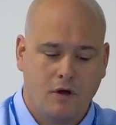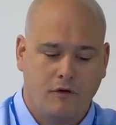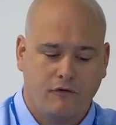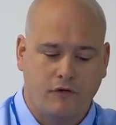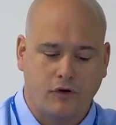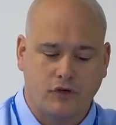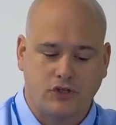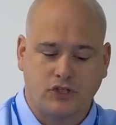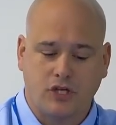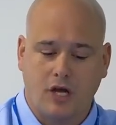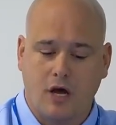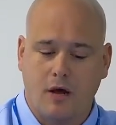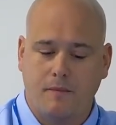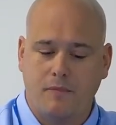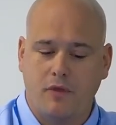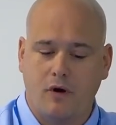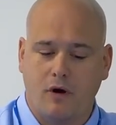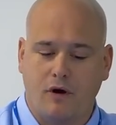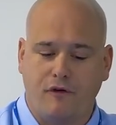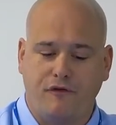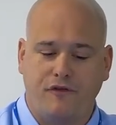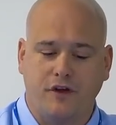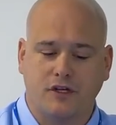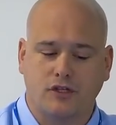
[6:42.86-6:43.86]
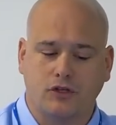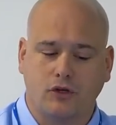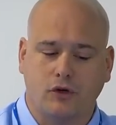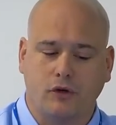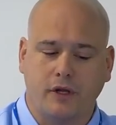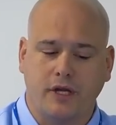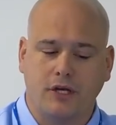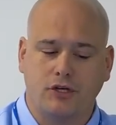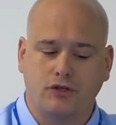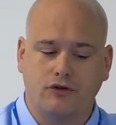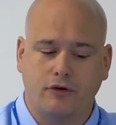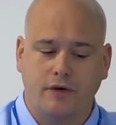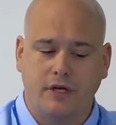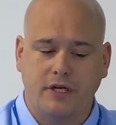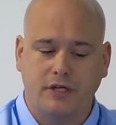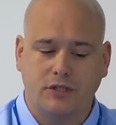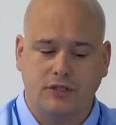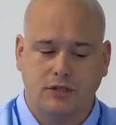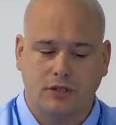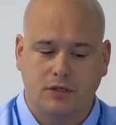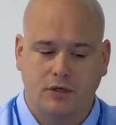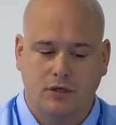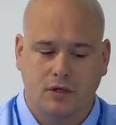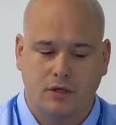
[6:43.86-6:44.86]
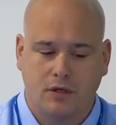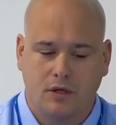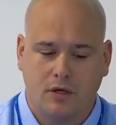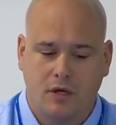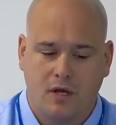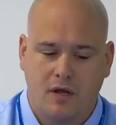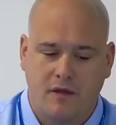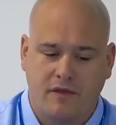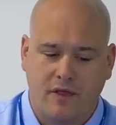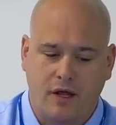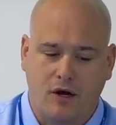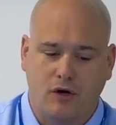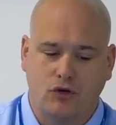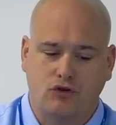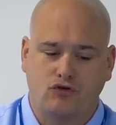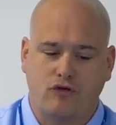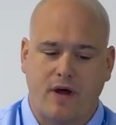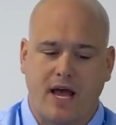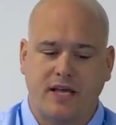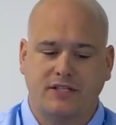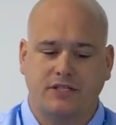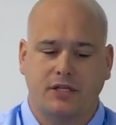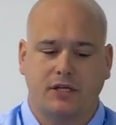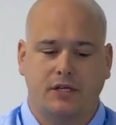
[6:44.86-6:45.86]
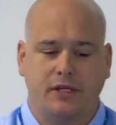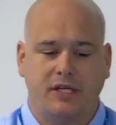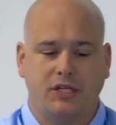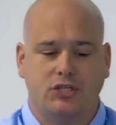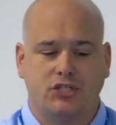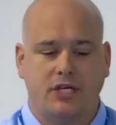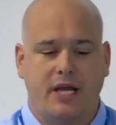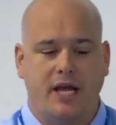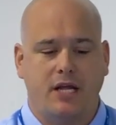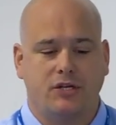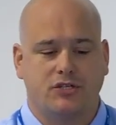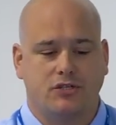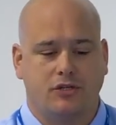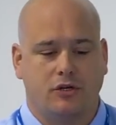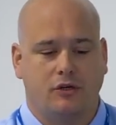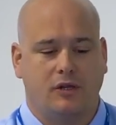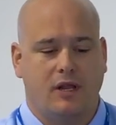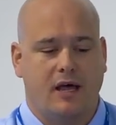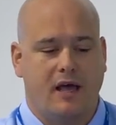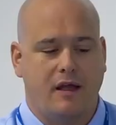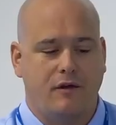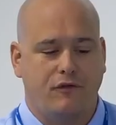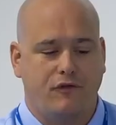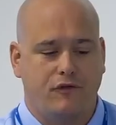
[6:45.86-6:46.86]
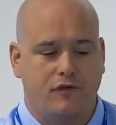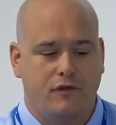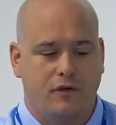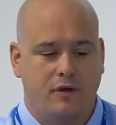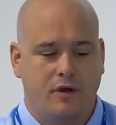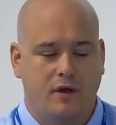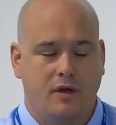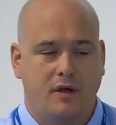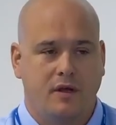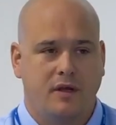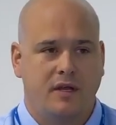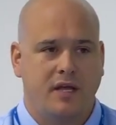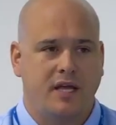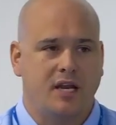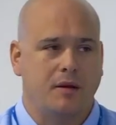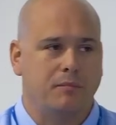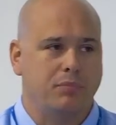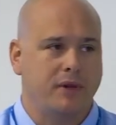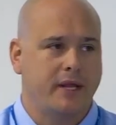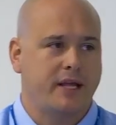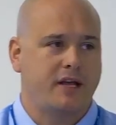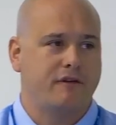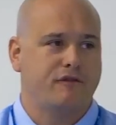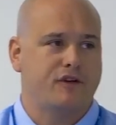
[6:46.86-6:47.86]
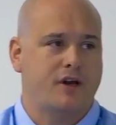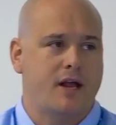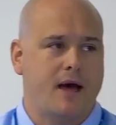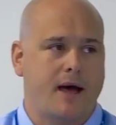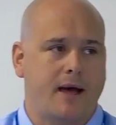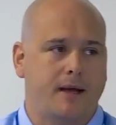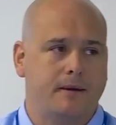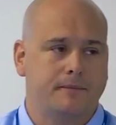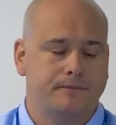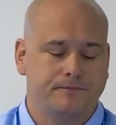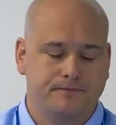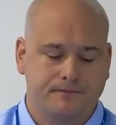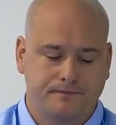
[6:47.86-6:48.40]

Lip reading: For some, there are physical injuries that are drastically changed their life in a blink of an eye.